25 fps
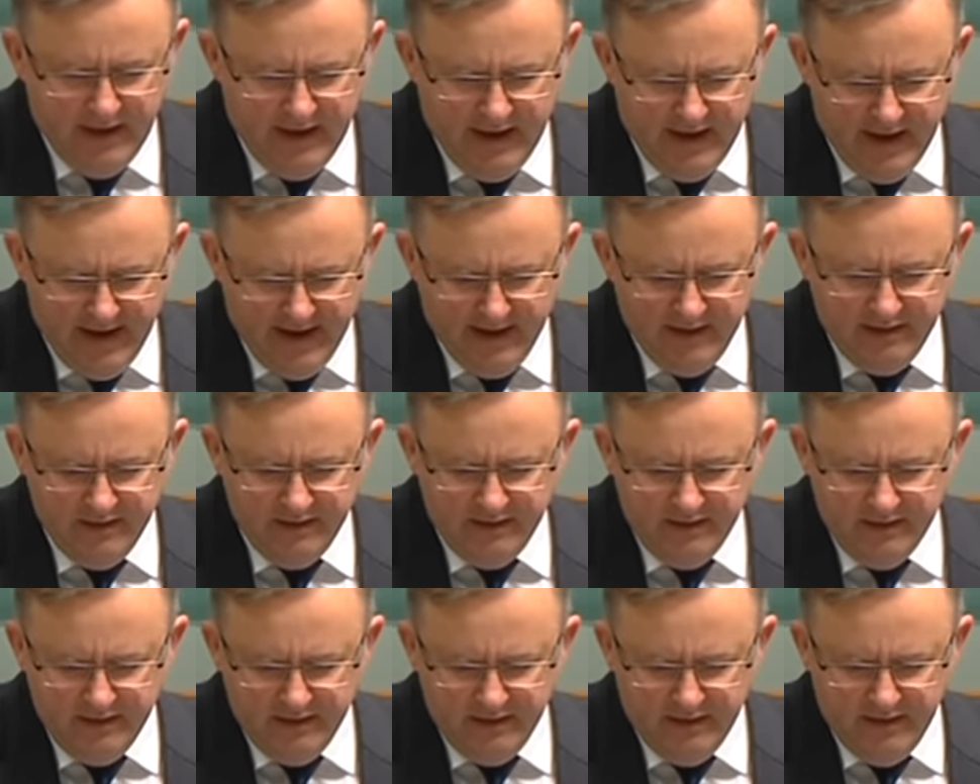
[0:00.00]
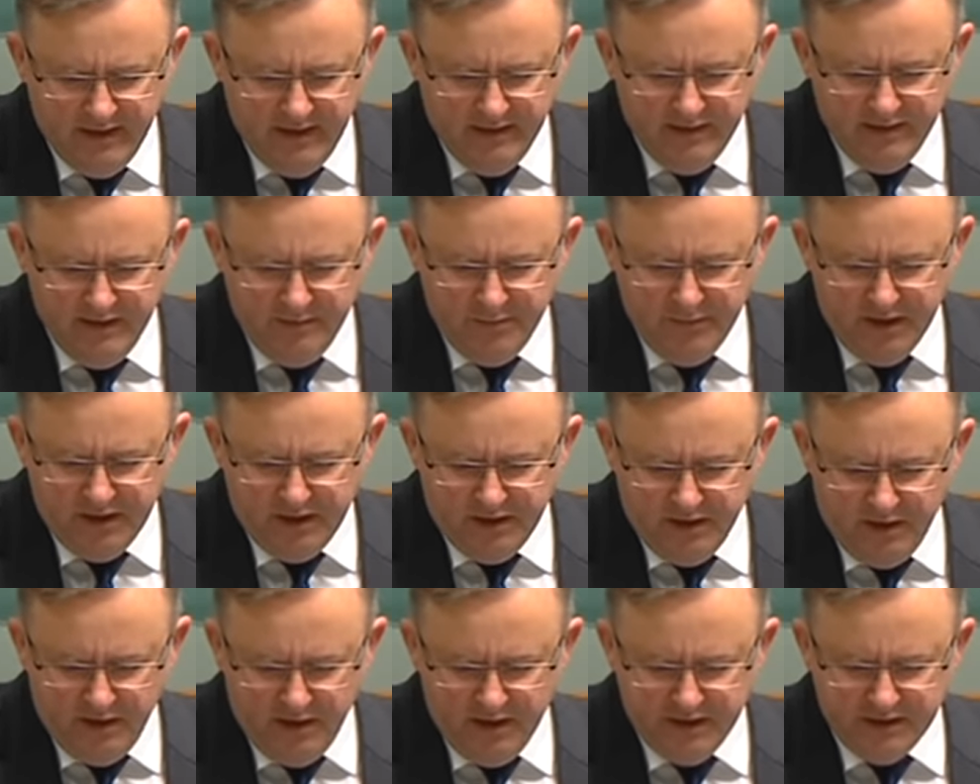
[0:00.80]
and uh, the
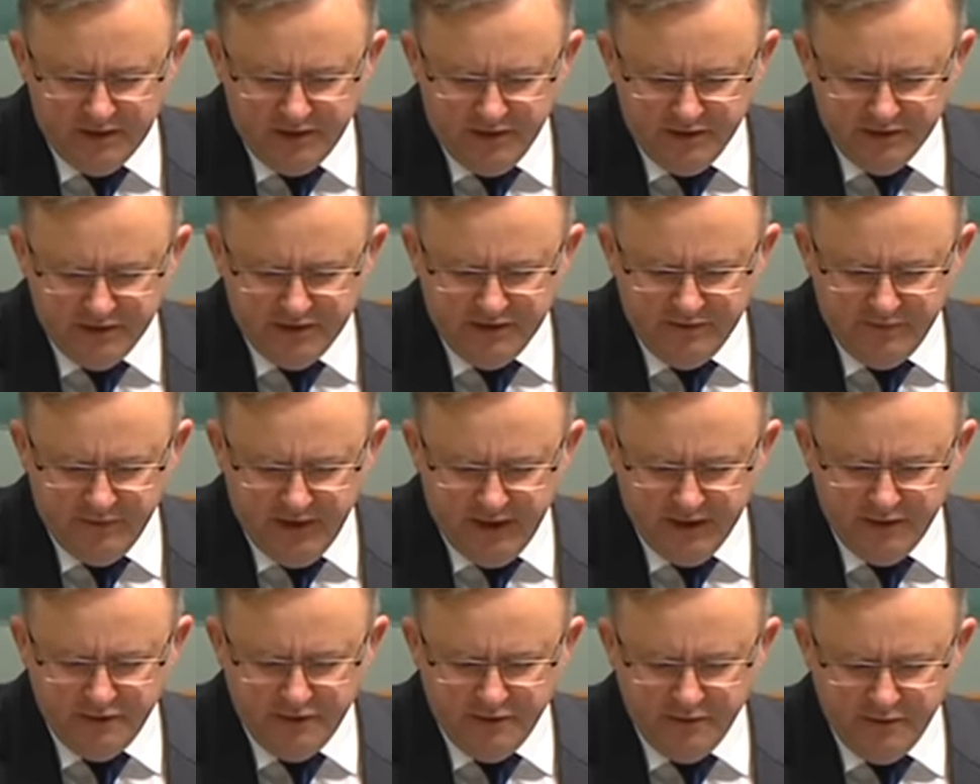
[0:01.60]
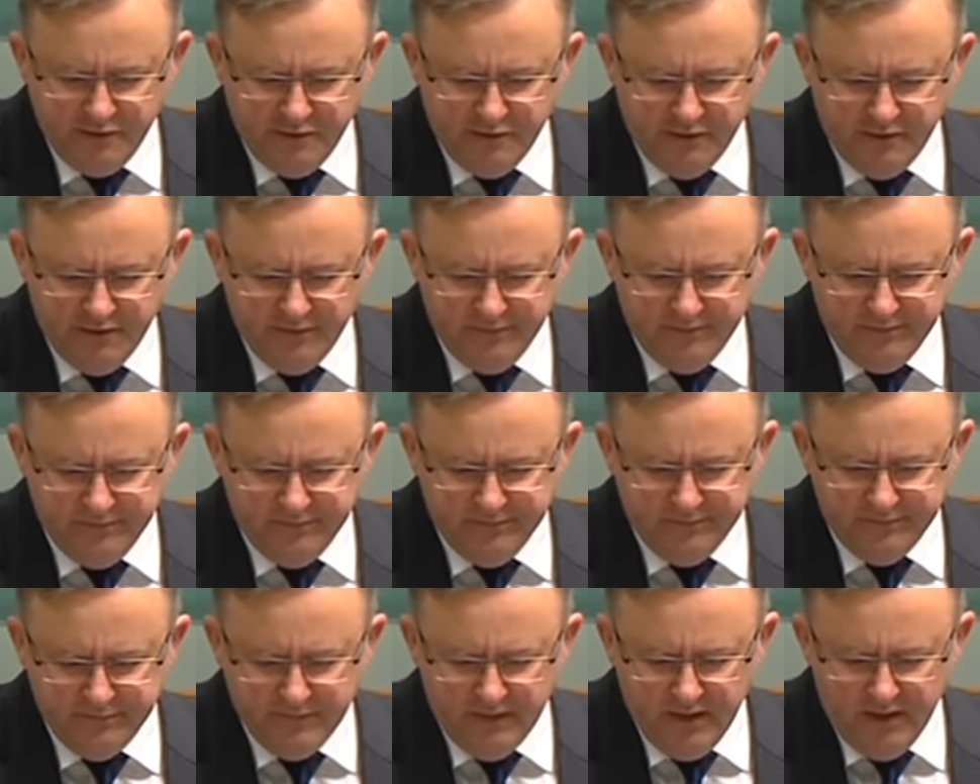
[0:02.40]
Mackay Conservation Group.
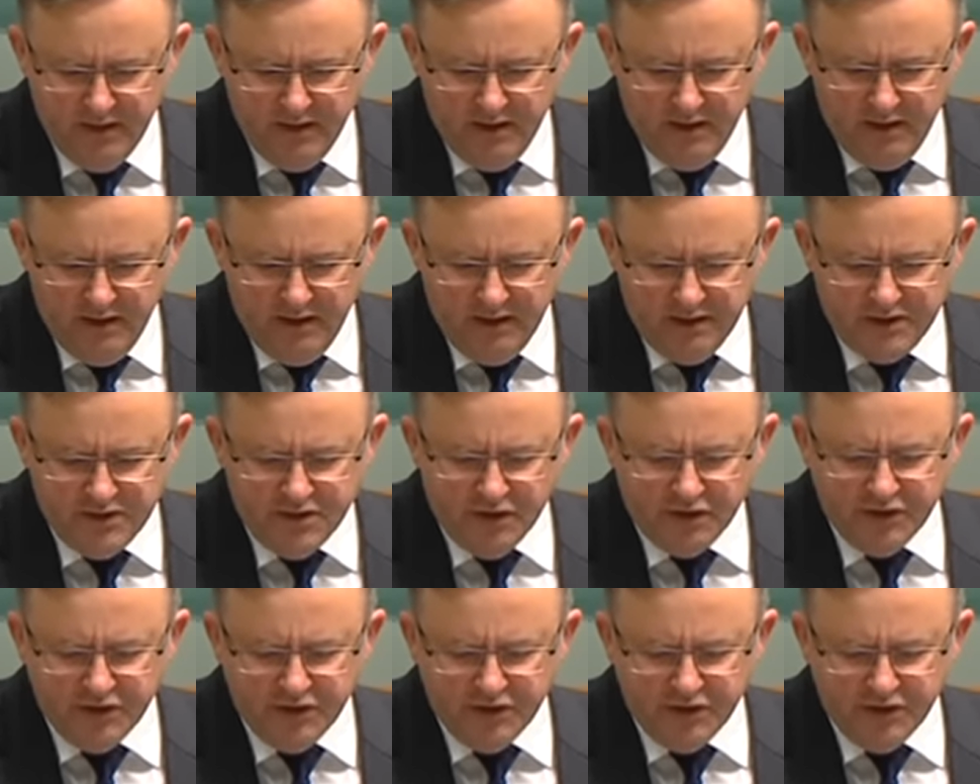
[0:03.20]
It's